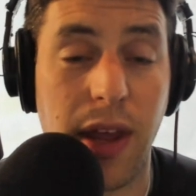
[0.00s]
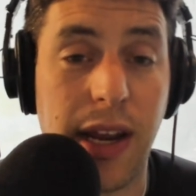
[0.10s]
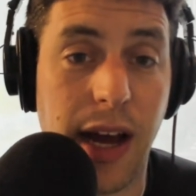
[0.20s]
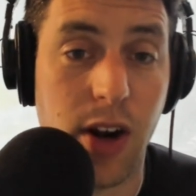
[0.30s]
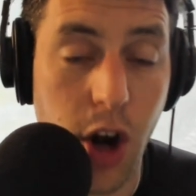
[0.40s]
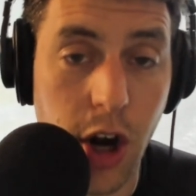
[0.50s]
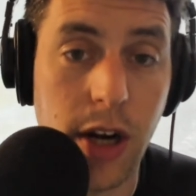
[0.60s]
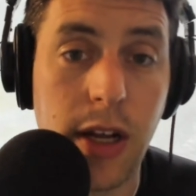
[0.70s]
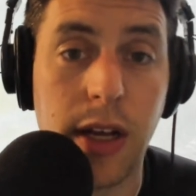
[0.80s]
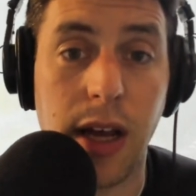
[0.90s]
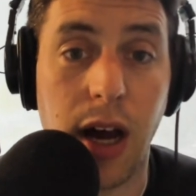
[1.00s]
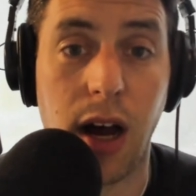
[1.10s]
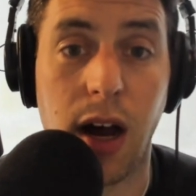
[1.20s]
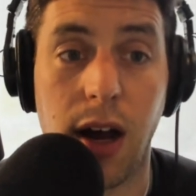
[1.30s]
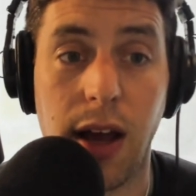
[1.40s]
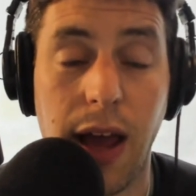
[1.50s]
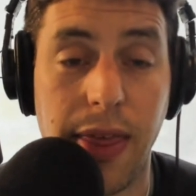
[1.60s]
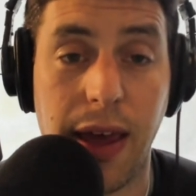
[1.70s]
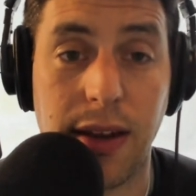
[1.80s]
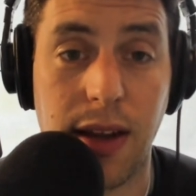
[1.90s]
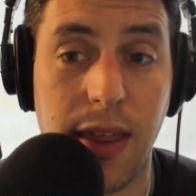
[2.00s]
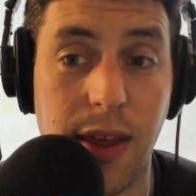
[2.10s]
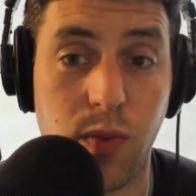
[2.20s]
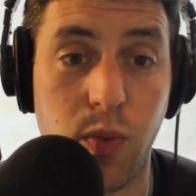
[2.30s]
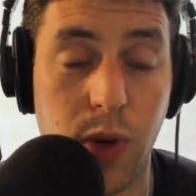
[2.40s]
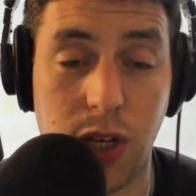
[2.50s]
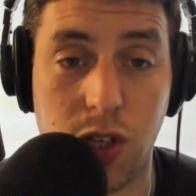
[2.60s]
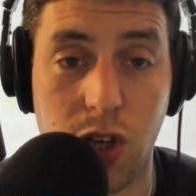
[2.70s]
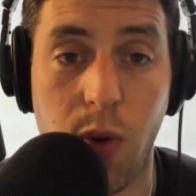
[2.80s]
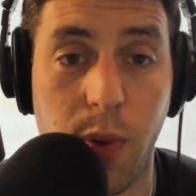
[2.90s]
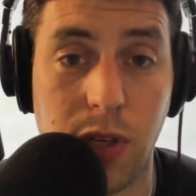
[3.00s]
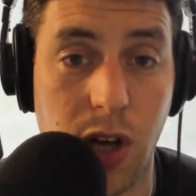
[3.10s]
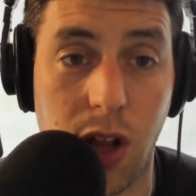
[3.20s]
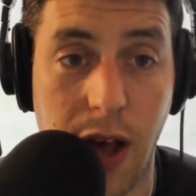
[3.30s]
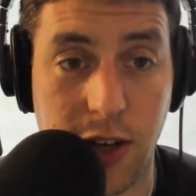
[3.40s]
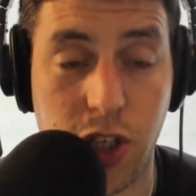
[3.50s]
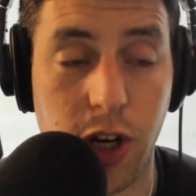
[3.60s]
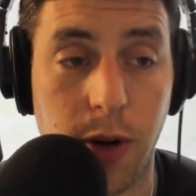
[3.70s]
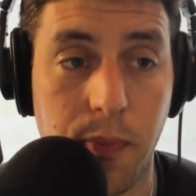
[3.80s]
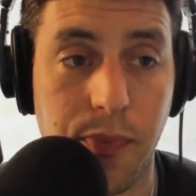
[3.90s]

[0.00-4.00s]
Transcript: Then he got hurt. And then we saw what we saw last year.